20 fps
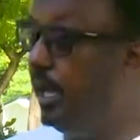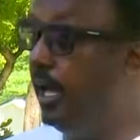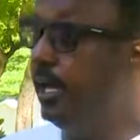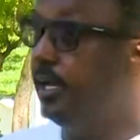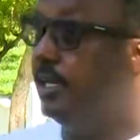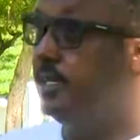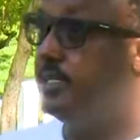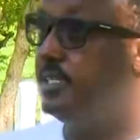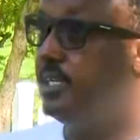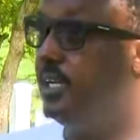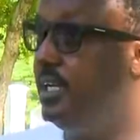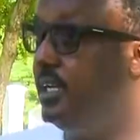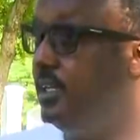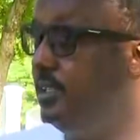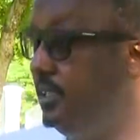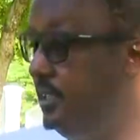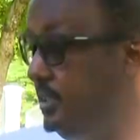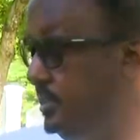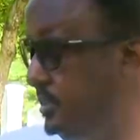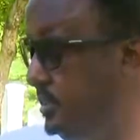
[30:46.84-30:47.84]
And here
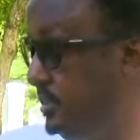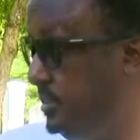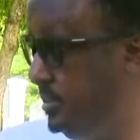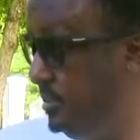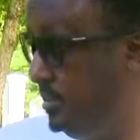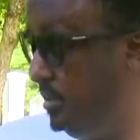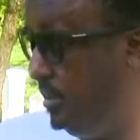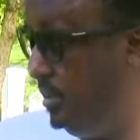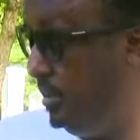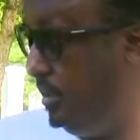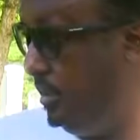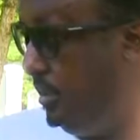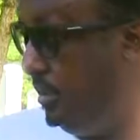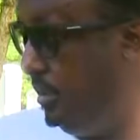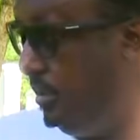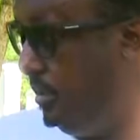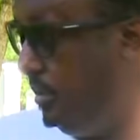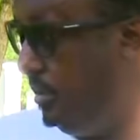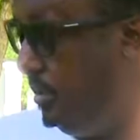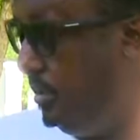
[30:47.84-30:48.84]
is uh,
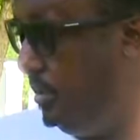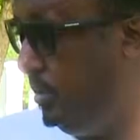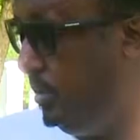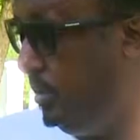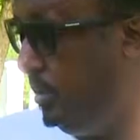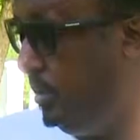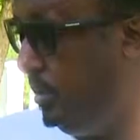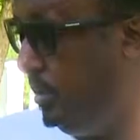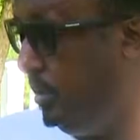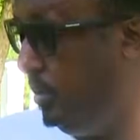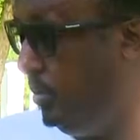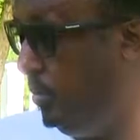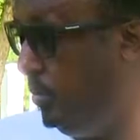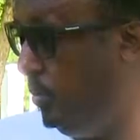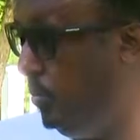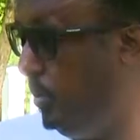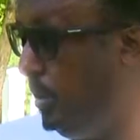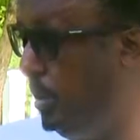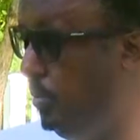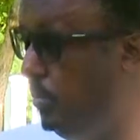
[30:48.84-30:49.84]
uh,
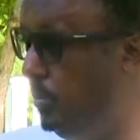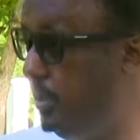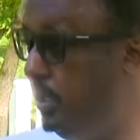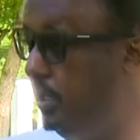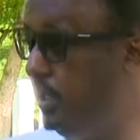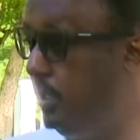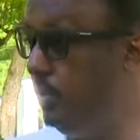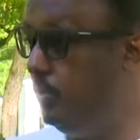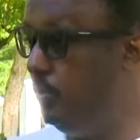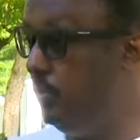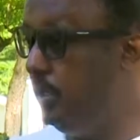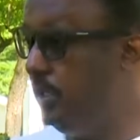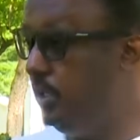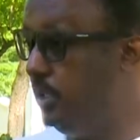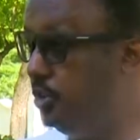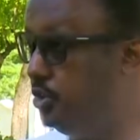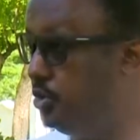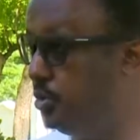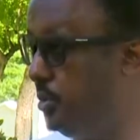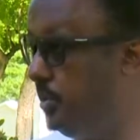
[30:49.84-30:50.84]
where we, we,
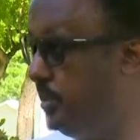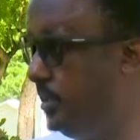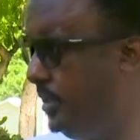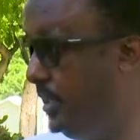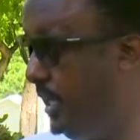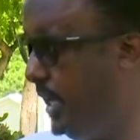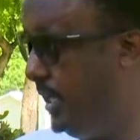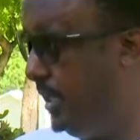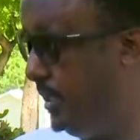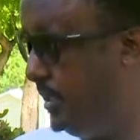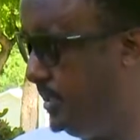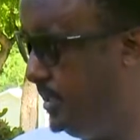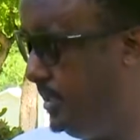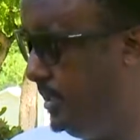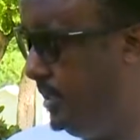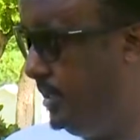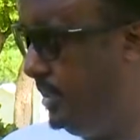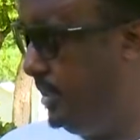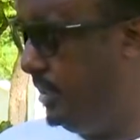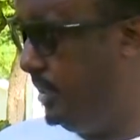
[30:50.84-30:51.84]
draw the line
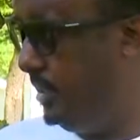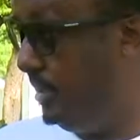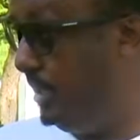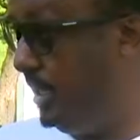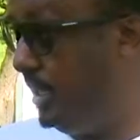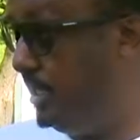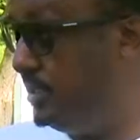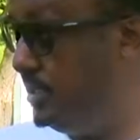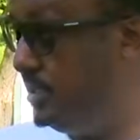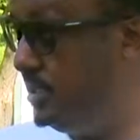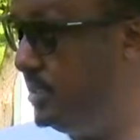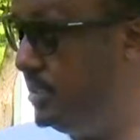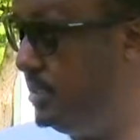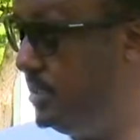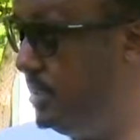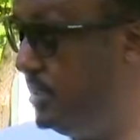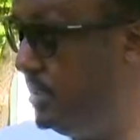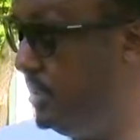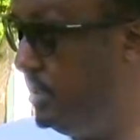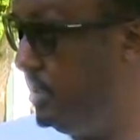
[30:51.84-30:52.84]
that
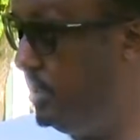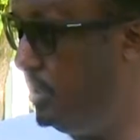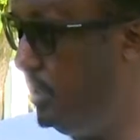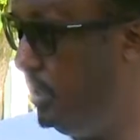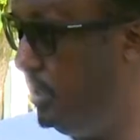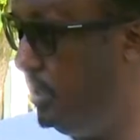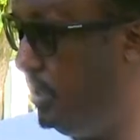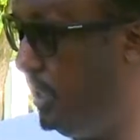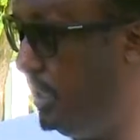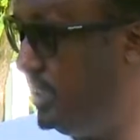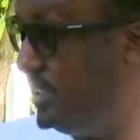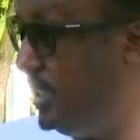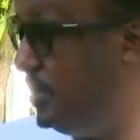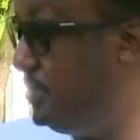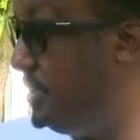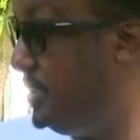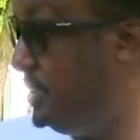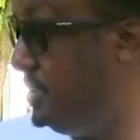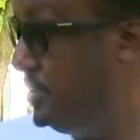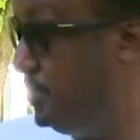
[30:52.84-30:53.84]
uh, a
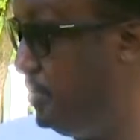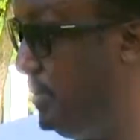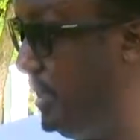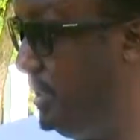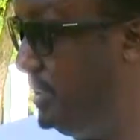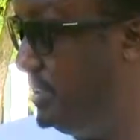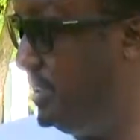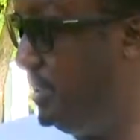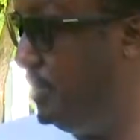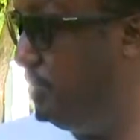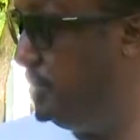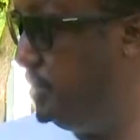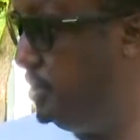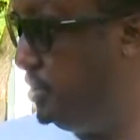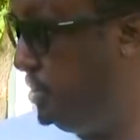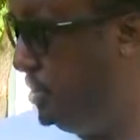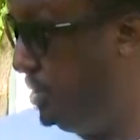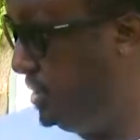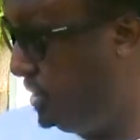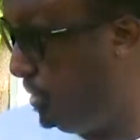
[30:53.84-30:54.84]
substance by itself
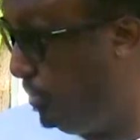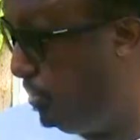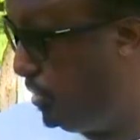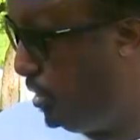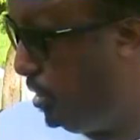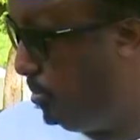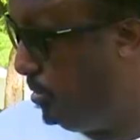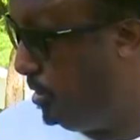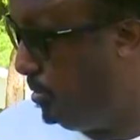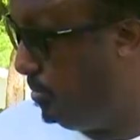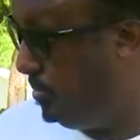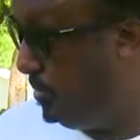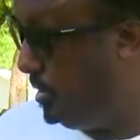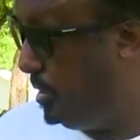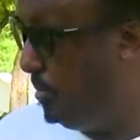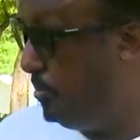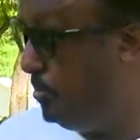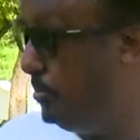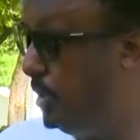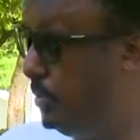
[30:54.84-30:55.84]
is not a problem
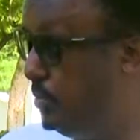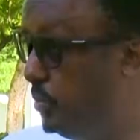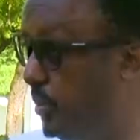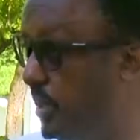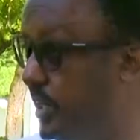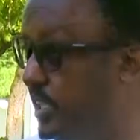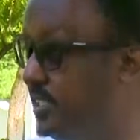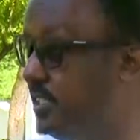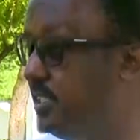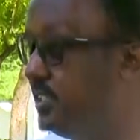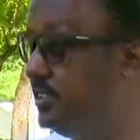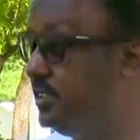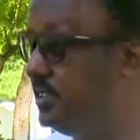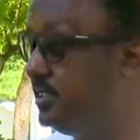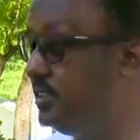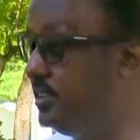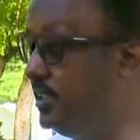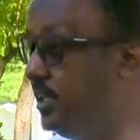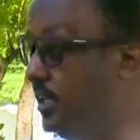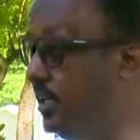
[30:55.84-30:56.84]
but when it
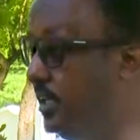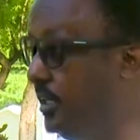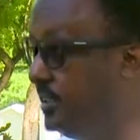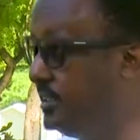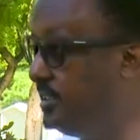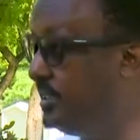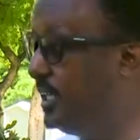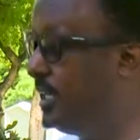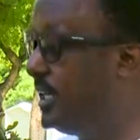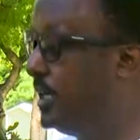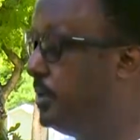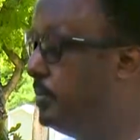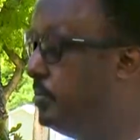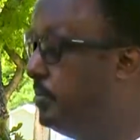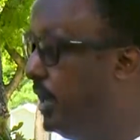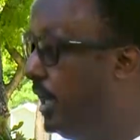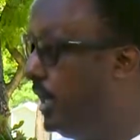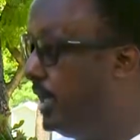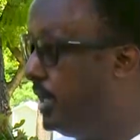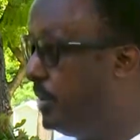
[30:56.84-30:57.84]
is uh, taken
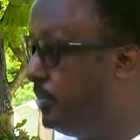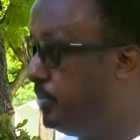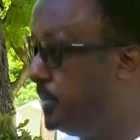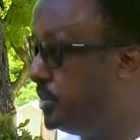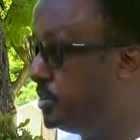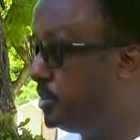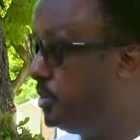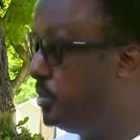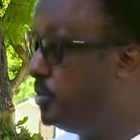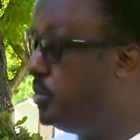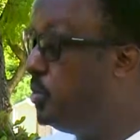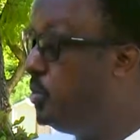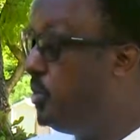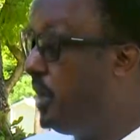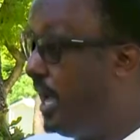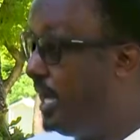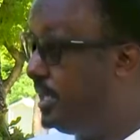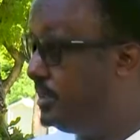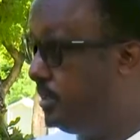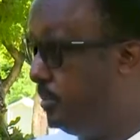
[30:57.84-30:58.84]
by a person who
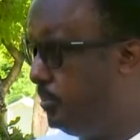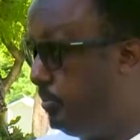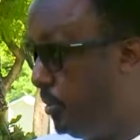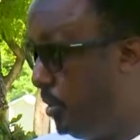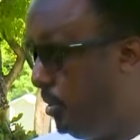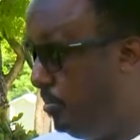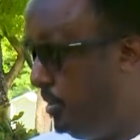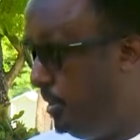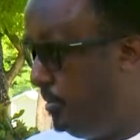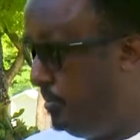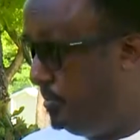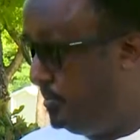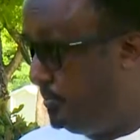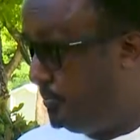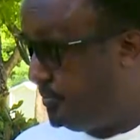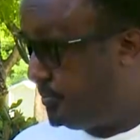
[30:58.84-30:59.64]
has a problem